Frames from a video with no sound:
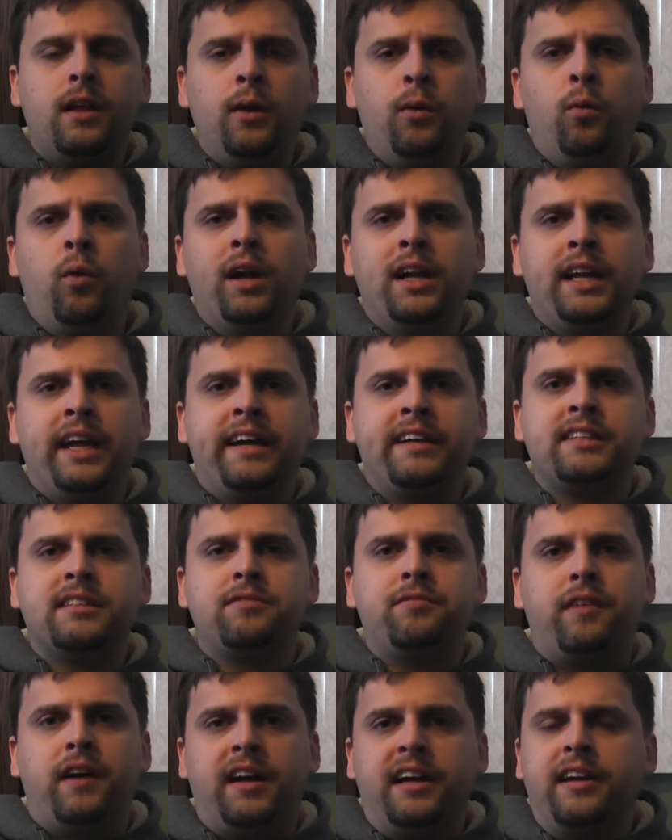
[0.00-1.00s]
One last
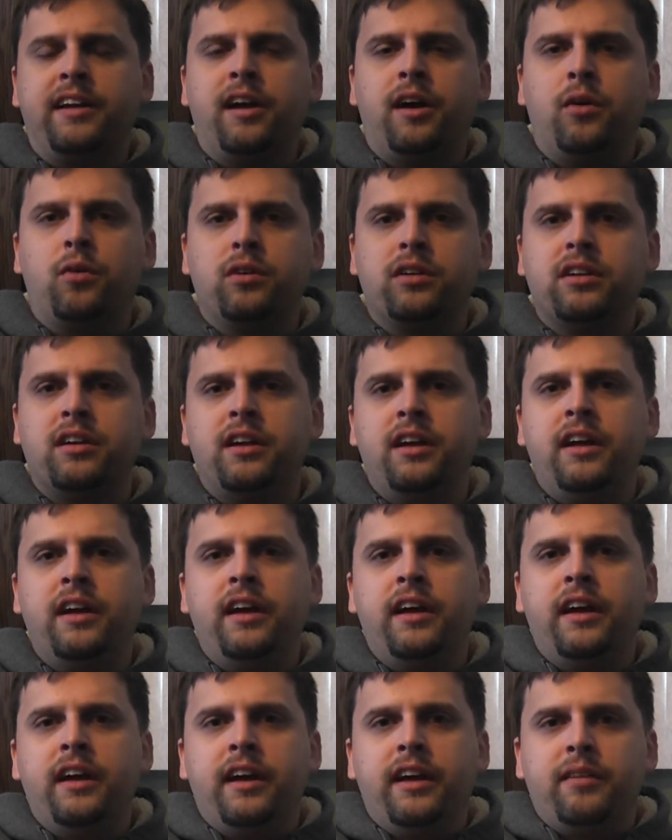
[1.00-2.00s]
fun note,
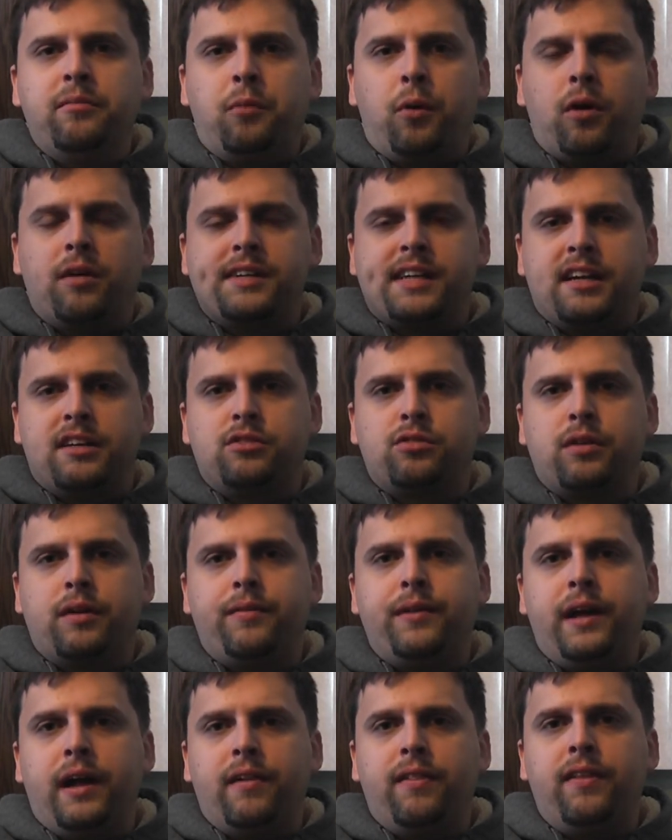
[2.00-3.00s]
more as a
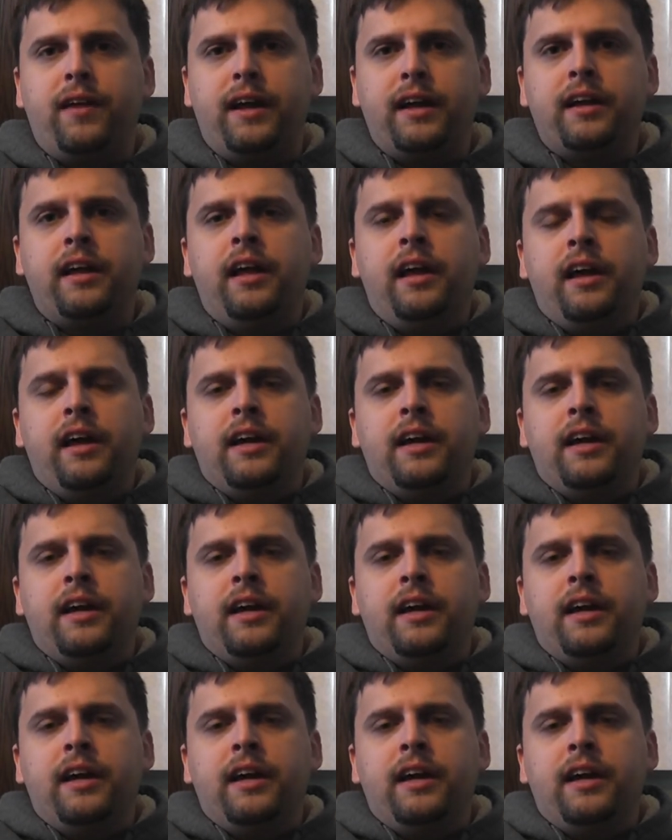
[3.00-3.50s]
trivia thing.